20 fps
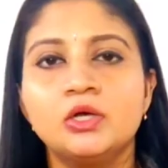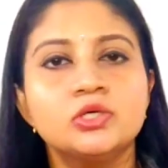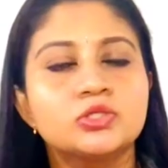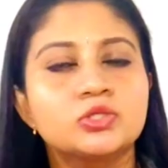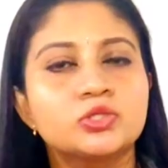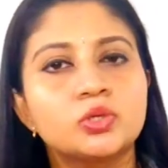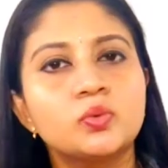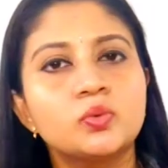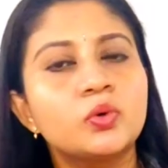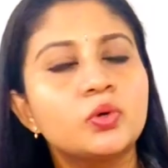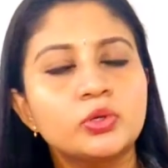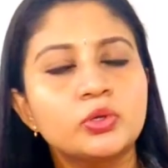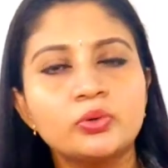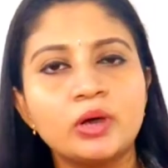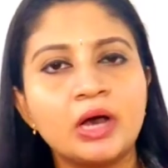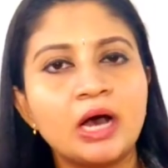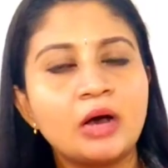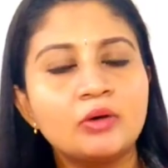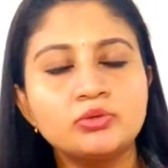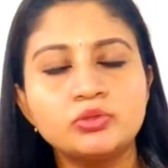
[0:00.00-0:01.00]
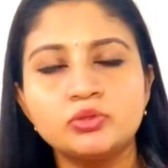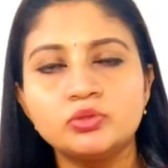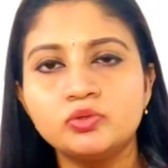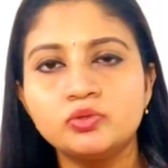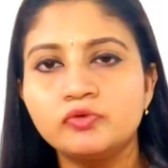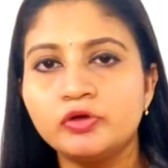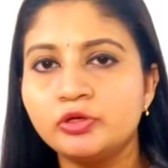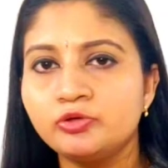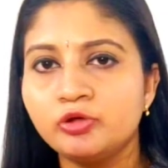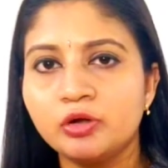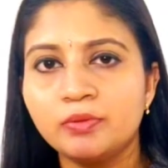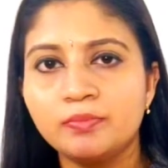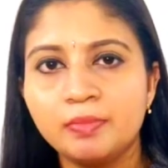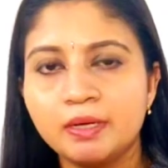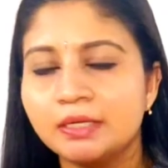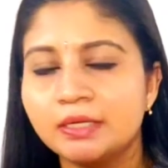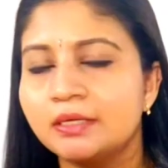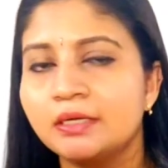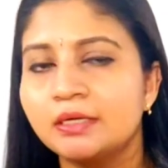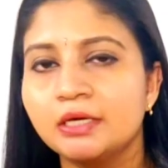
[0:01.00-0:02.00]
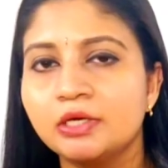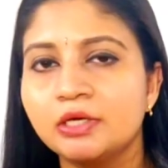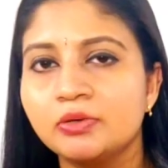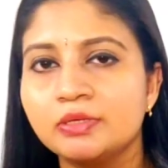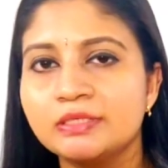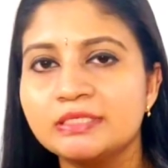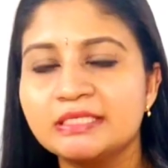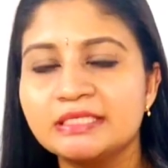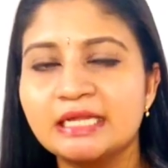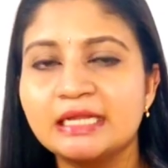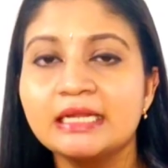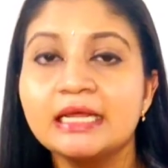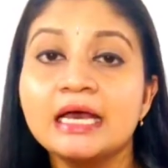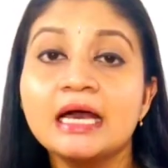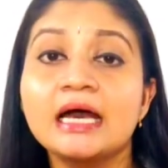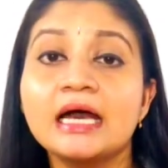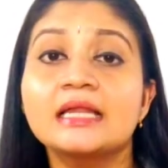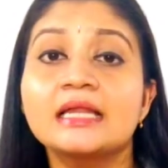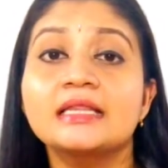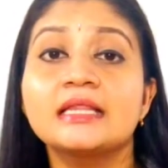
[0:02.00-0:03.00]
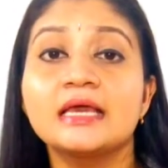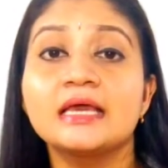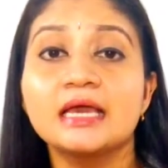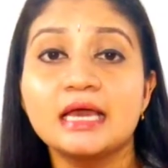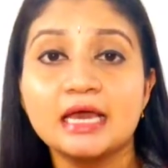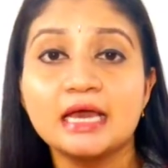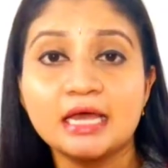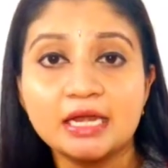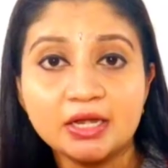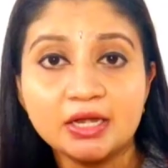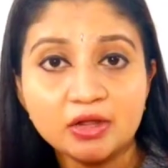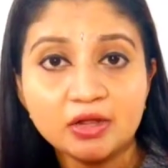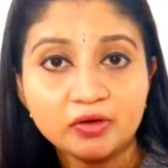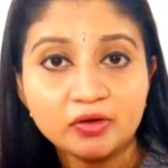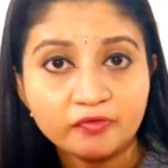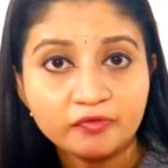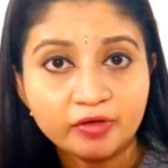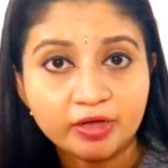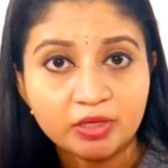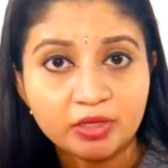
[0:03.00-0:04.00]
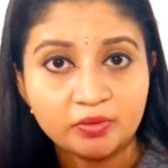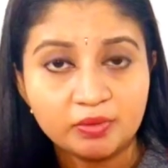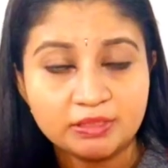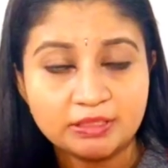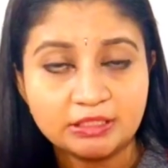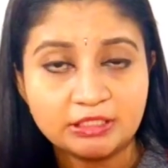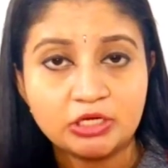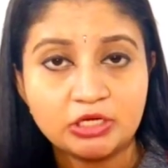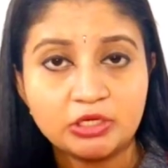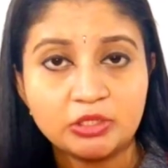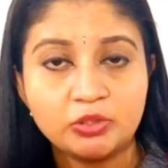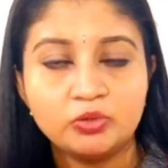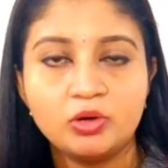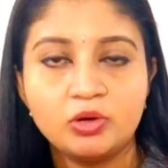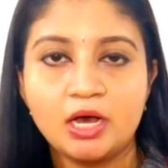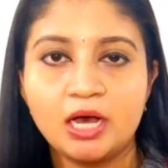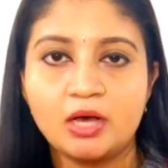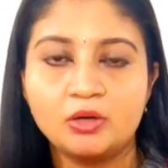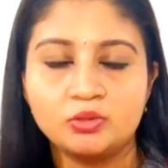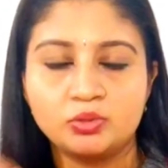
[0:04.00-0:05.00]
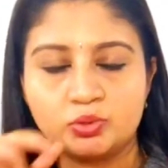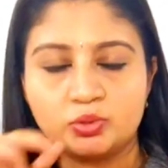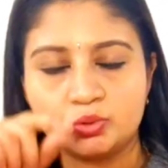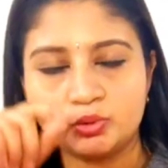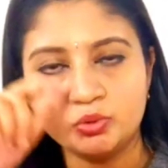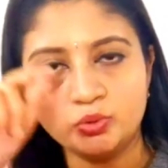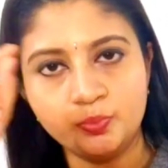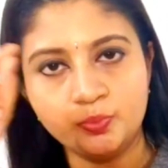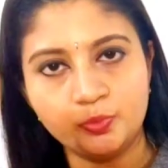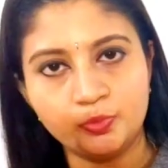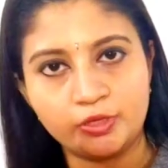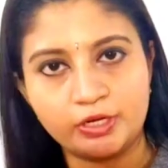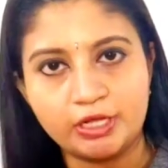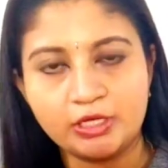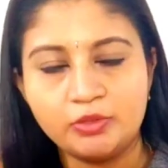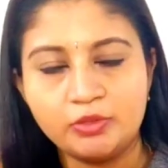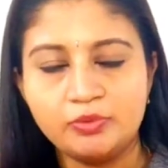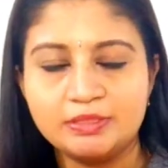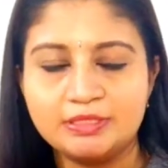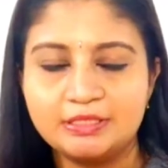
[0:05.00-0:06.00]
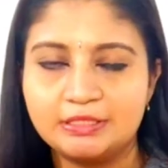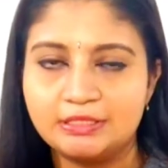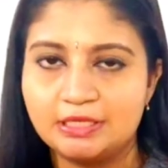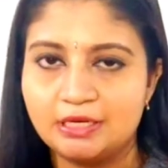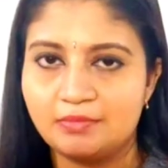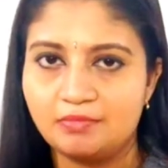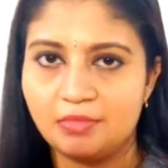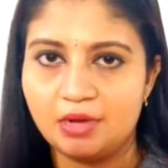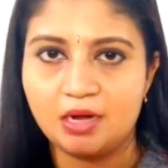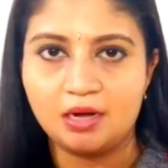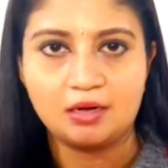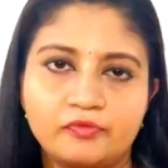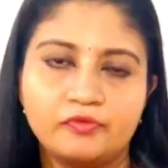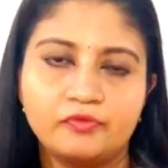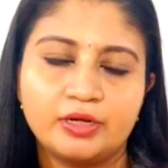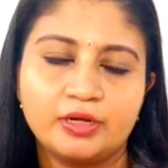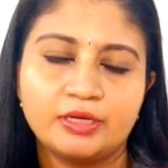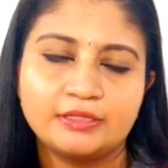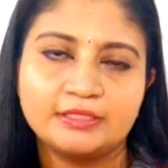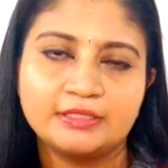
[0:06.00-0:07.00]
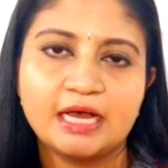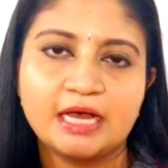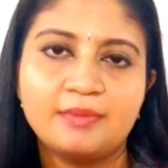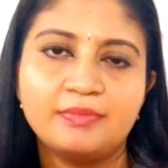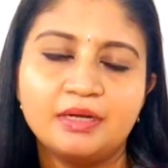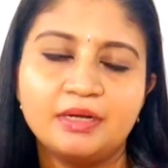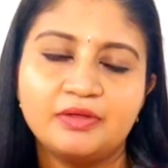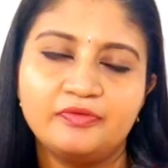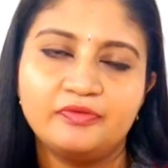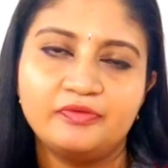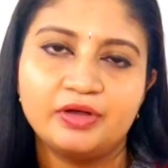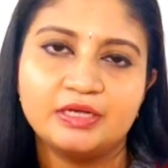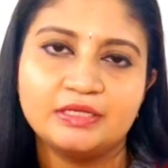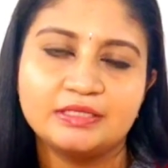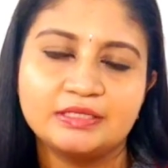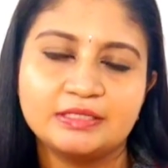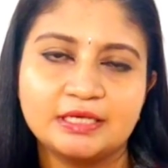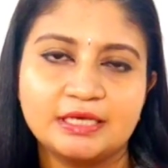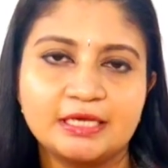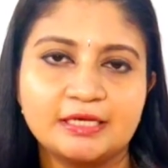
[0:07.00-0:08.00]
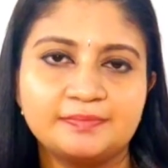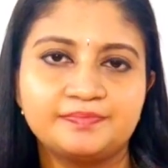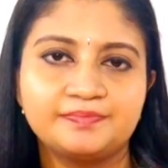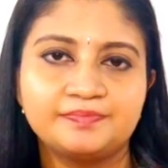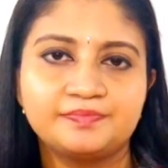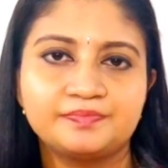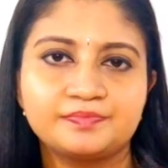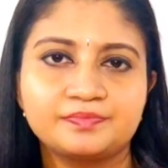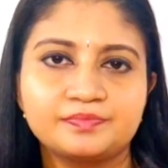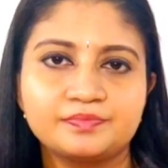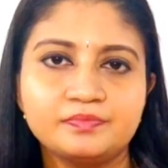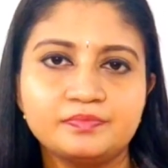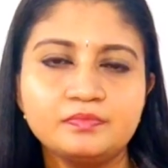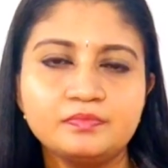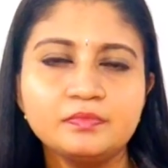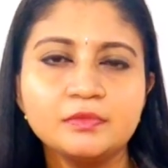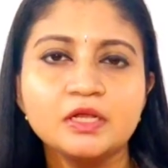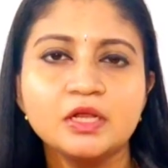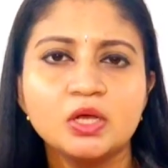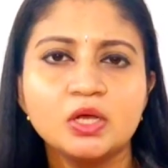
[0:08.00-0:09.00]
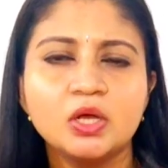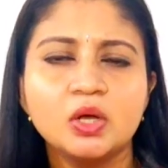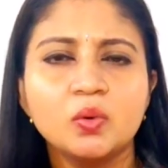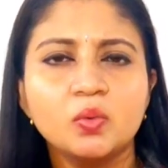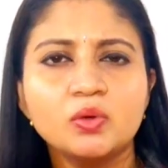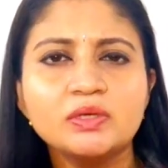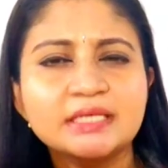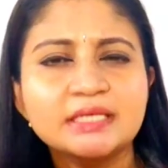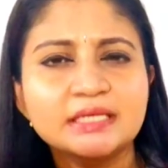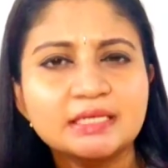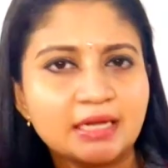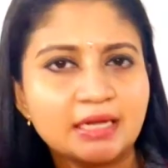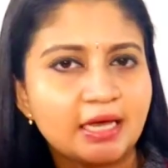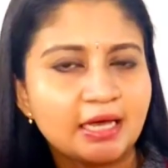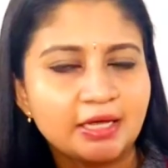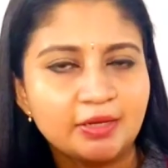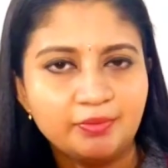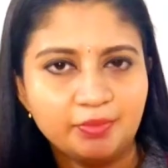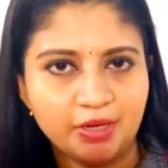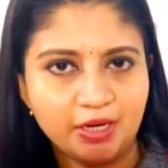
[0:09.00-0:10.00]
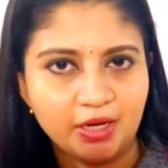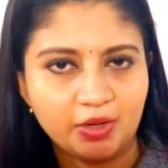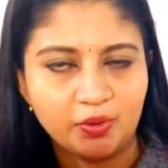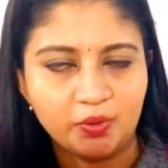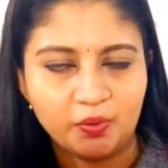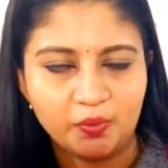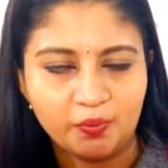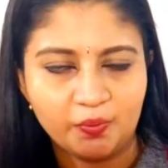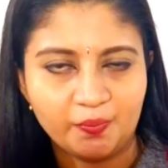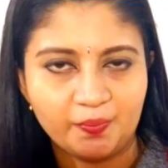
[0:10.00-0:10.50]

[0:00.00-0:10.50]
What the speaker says: So what you have to do when you are making a question, at the end of a question you have to put a question mark. For example, if I say, what's the time now?